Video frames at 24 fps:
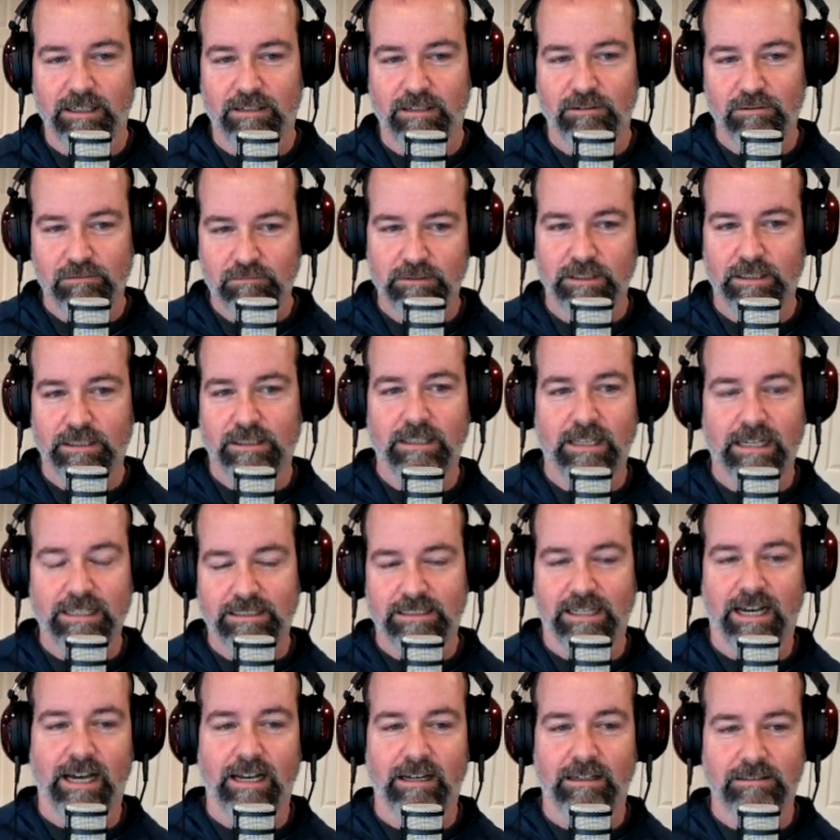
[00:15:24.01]
I was really like
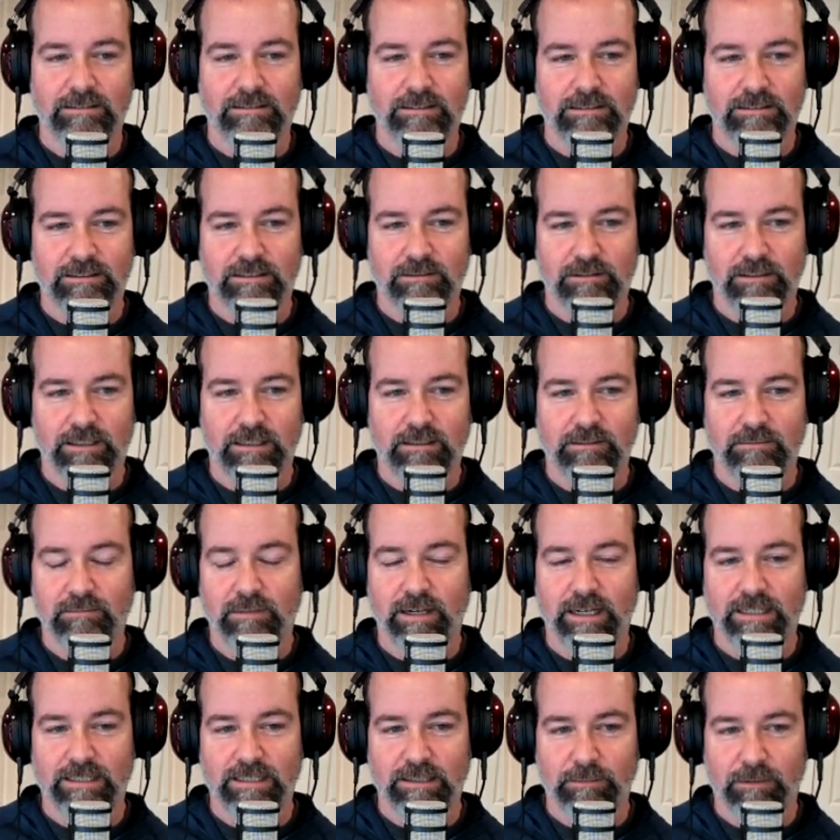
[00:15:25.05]
dialed into like
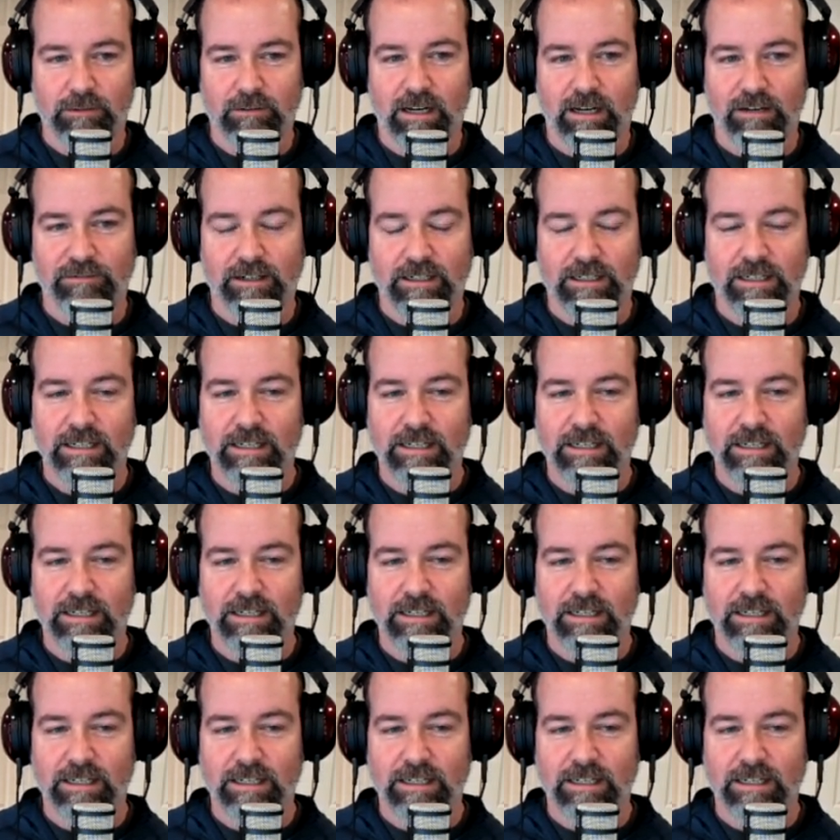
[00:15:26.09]
my demographic.